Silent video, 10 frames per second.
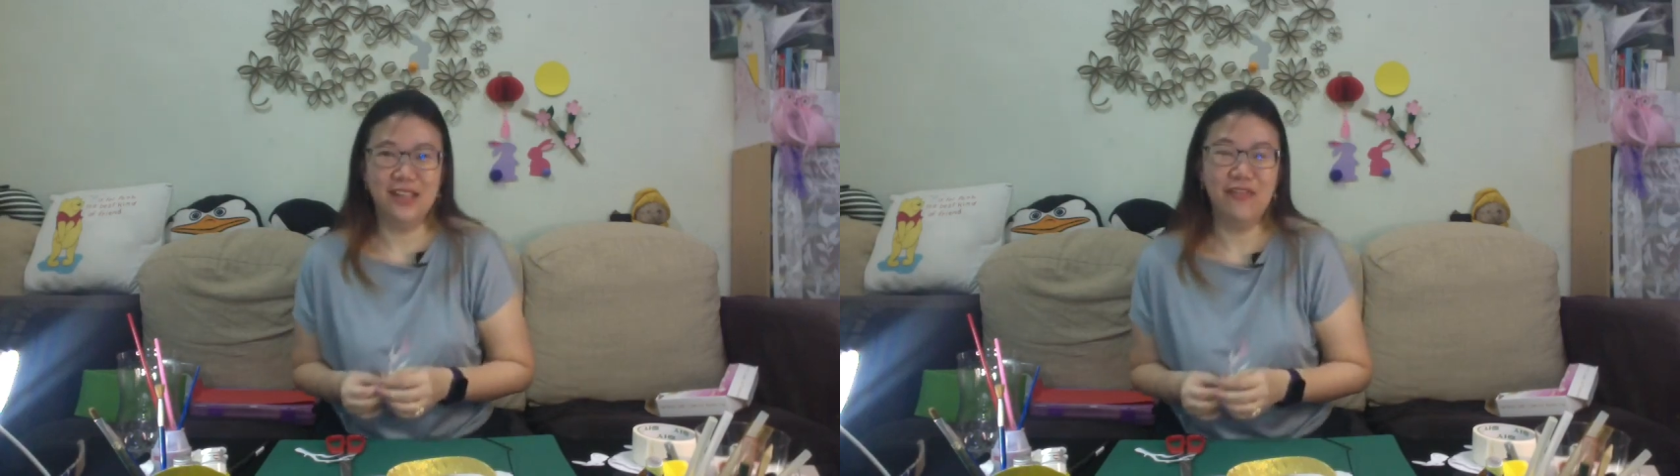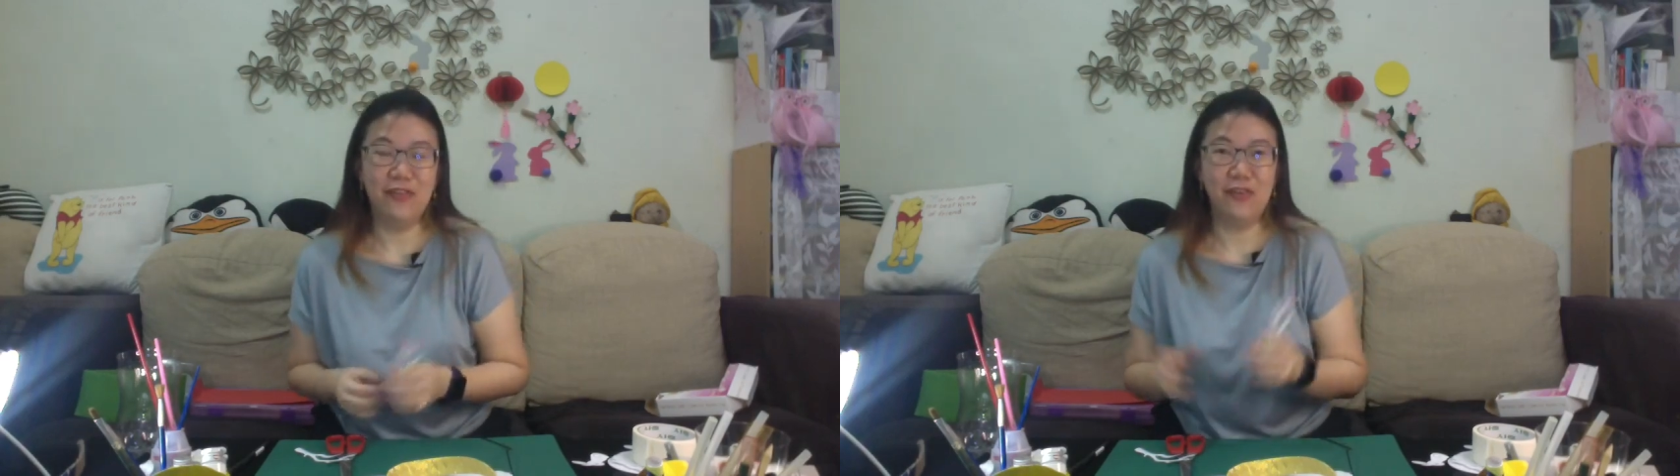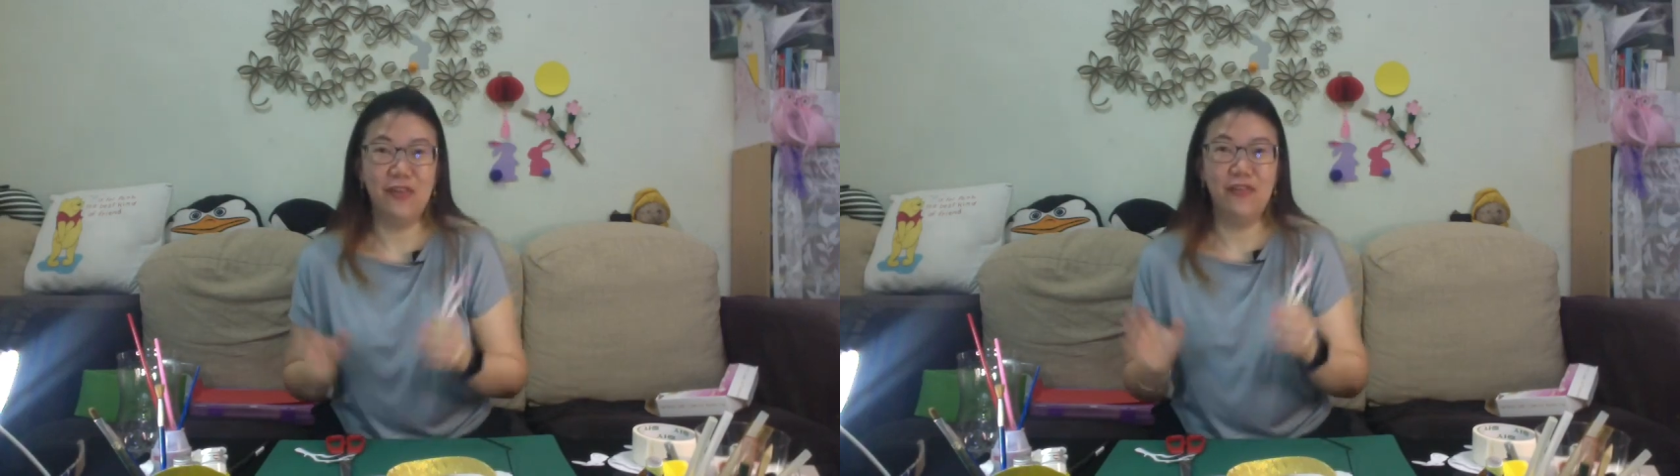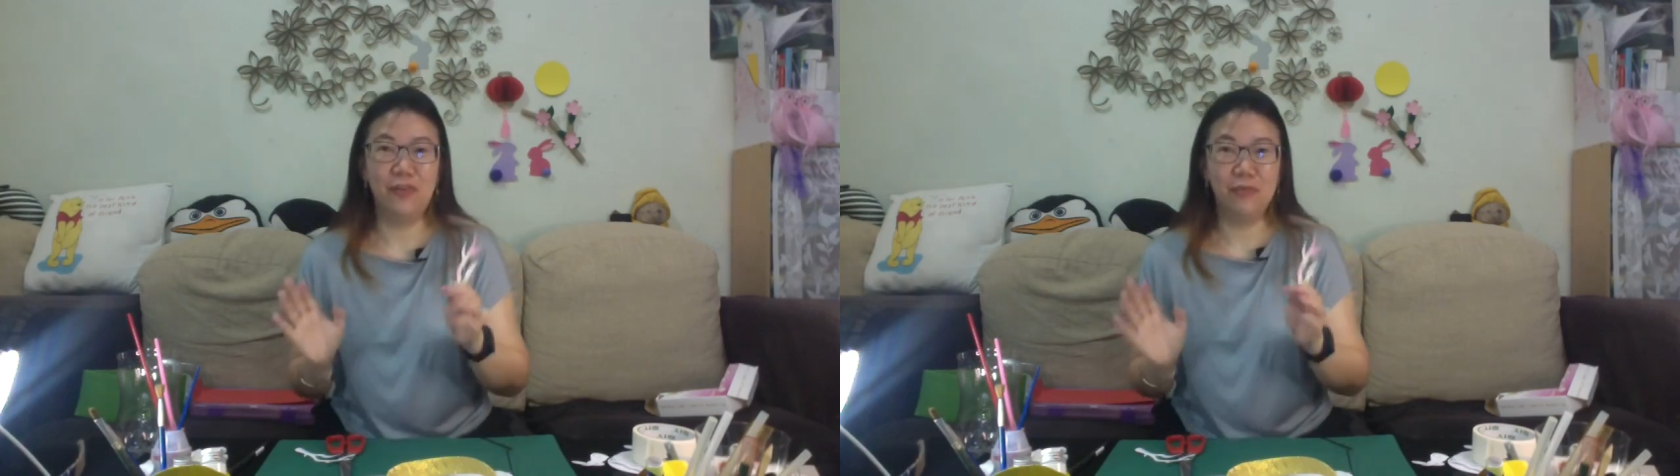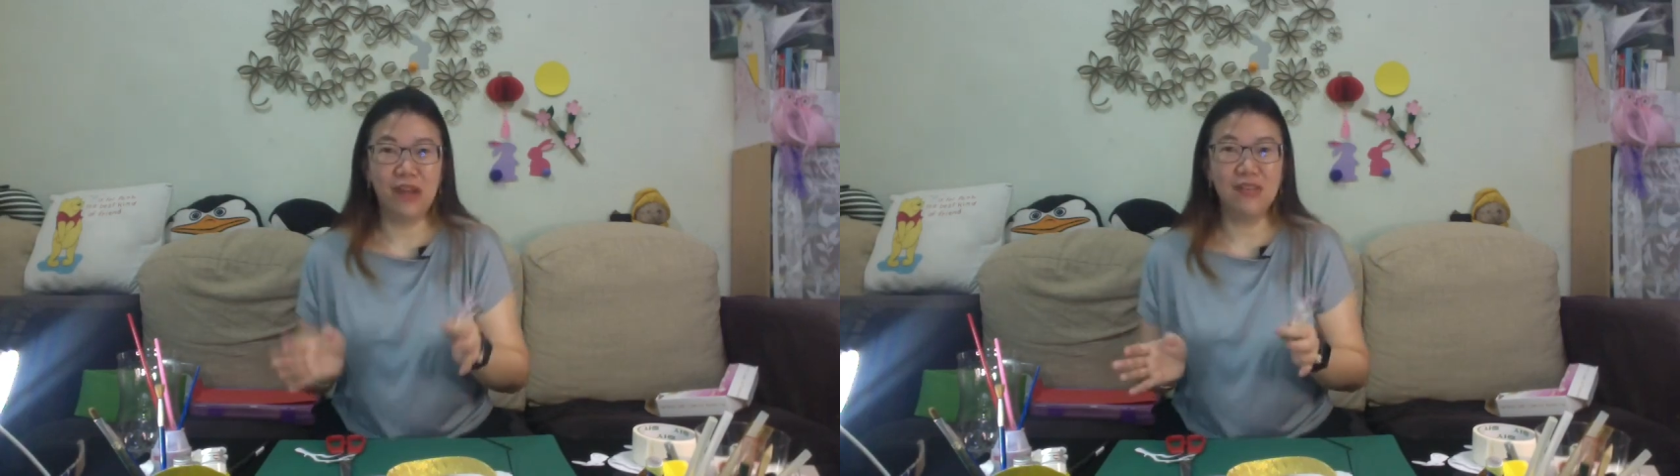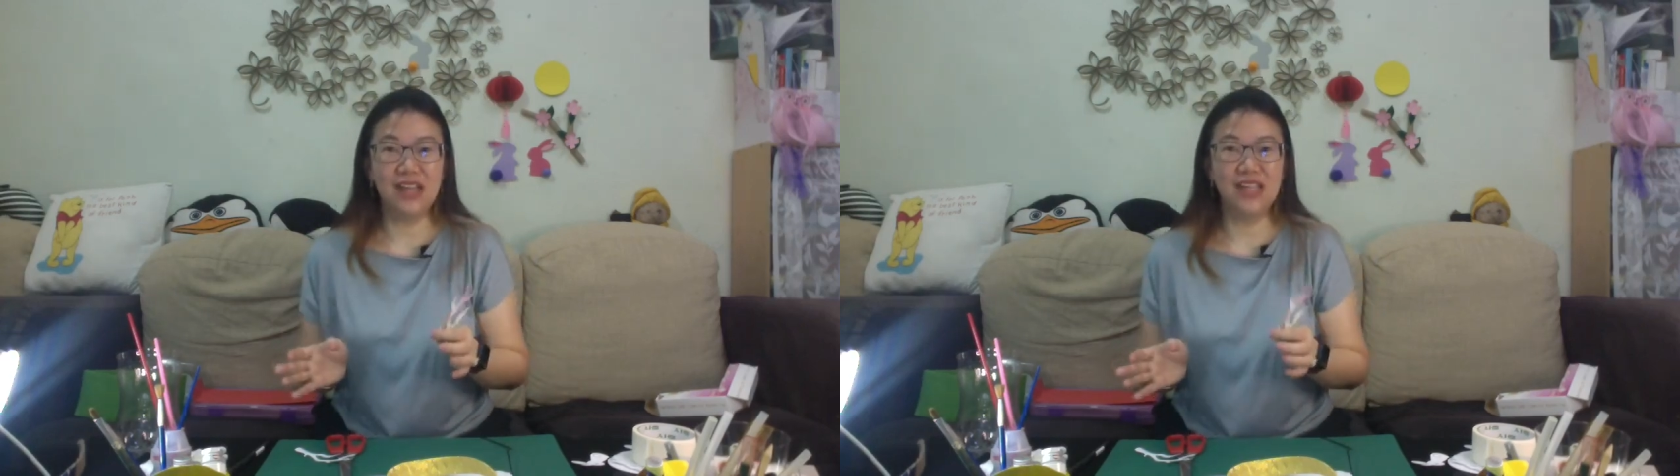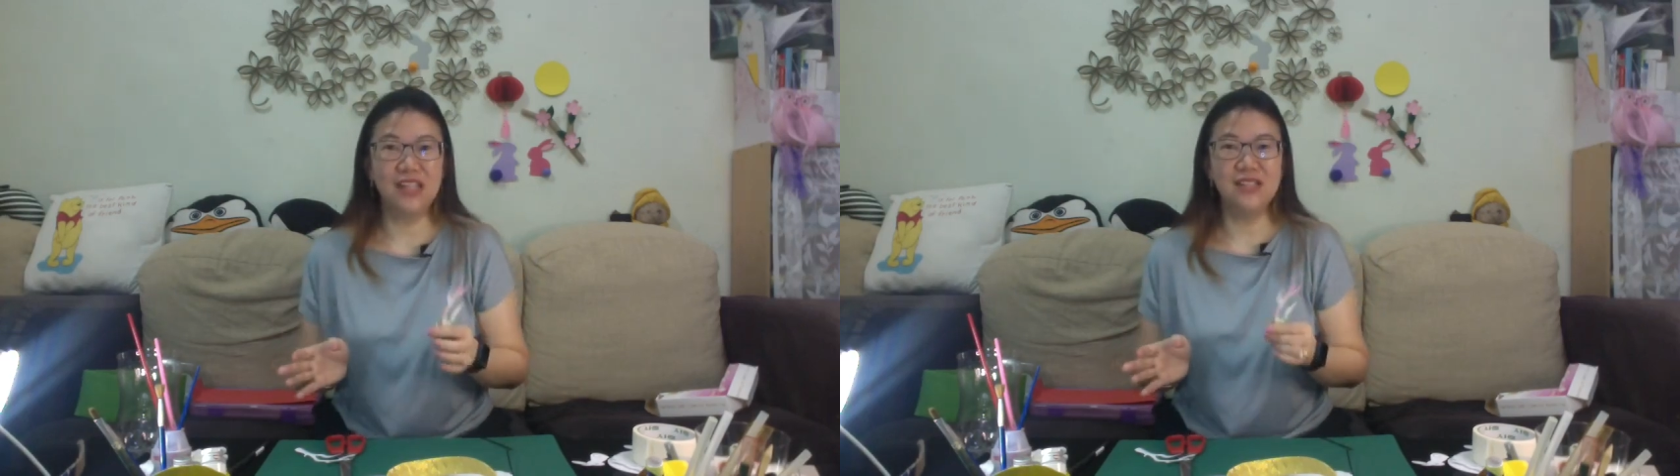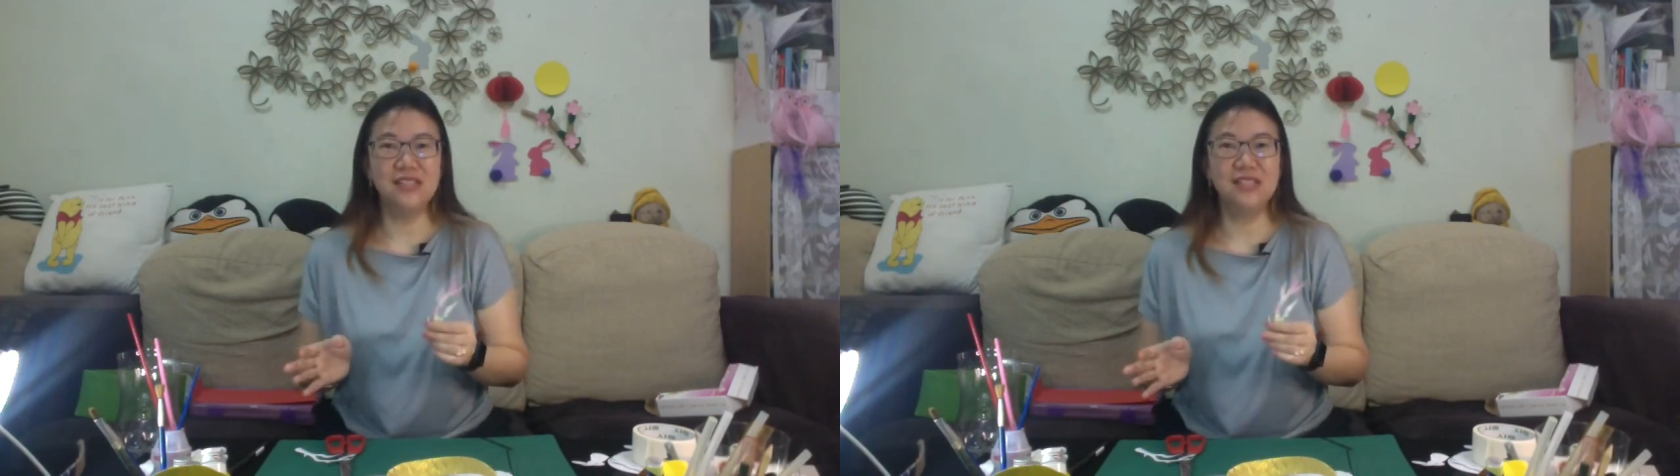for brown color,